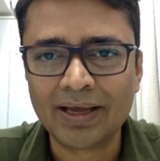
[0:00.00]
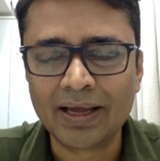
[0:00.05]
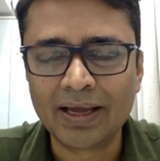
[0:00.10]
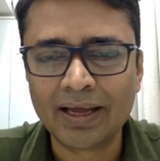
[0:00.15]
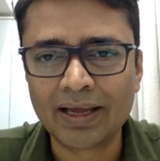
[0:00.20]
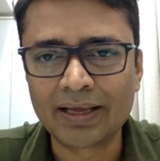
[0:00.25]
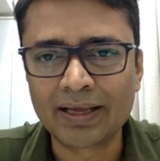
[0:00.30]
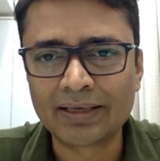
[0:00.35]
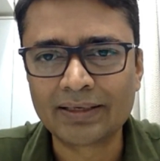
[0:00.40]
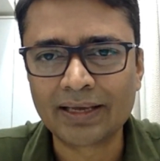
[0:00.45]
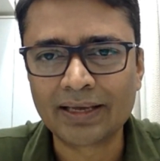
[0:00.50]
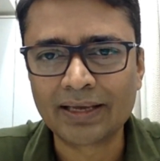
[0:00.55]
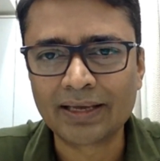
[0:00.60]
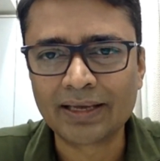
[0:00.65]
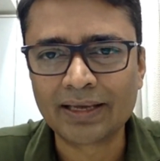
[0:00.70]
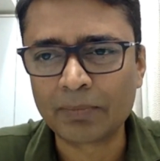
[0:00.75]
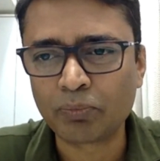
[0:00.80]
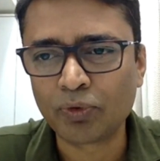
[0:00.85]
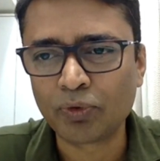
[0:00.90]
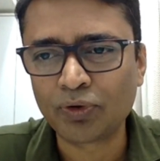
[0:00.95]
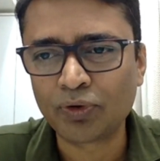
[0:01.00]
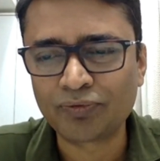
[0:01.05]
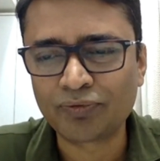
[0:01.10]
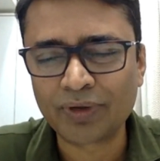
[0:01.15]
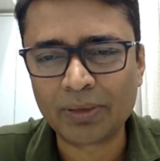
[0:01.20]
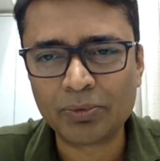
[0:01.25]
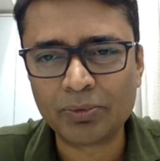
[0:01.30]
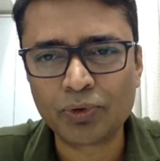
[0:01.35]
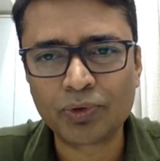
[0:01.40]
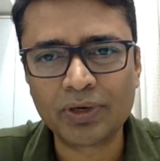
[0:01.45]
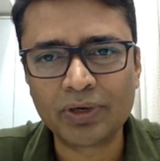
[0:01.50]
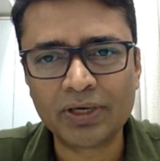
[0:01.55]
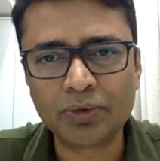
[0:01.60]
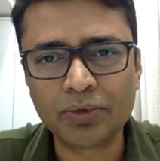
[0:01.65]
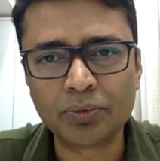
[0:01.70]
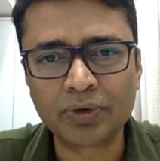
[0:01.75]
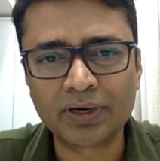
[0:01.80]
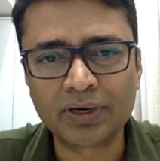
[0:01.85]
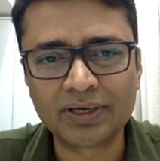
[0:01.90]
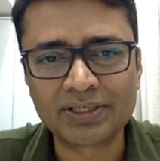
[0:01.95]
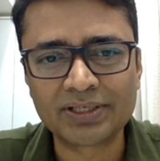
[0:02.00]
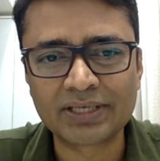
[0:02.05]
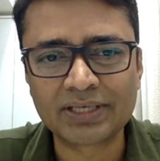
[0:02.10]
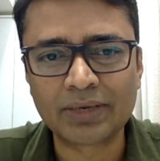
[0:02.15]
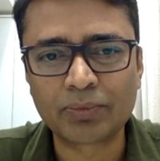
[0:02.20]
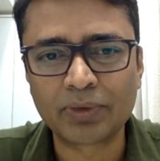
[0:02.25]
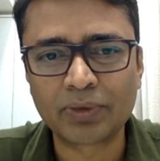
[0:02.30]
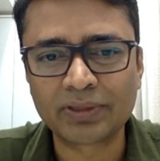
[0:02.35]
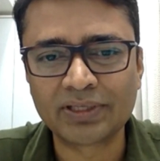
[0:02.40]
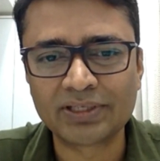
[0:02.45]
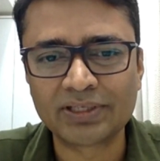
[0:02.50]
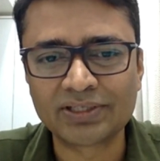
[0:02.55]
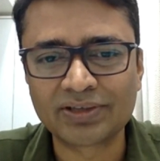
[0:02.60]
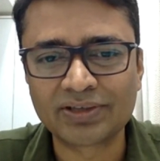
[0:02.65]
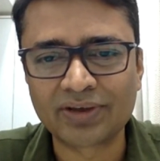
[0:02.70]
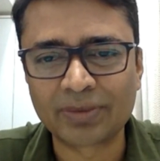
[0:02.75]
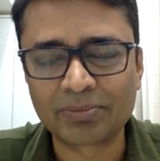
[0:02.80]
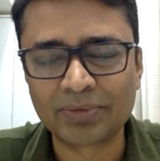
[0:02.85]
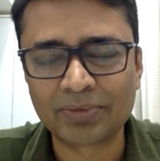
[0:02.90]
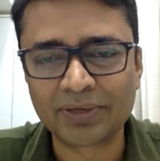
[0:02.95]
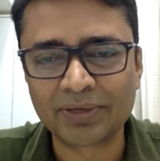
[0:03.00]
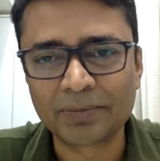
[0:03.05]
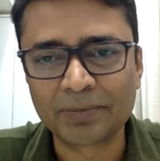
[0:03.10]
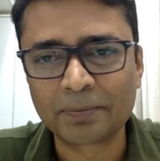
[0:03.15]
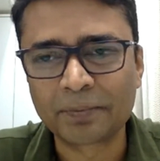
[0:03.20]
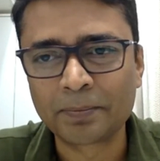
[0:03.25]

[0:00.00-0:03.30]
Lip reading: And at that point of time, you really don't understand why things are happening.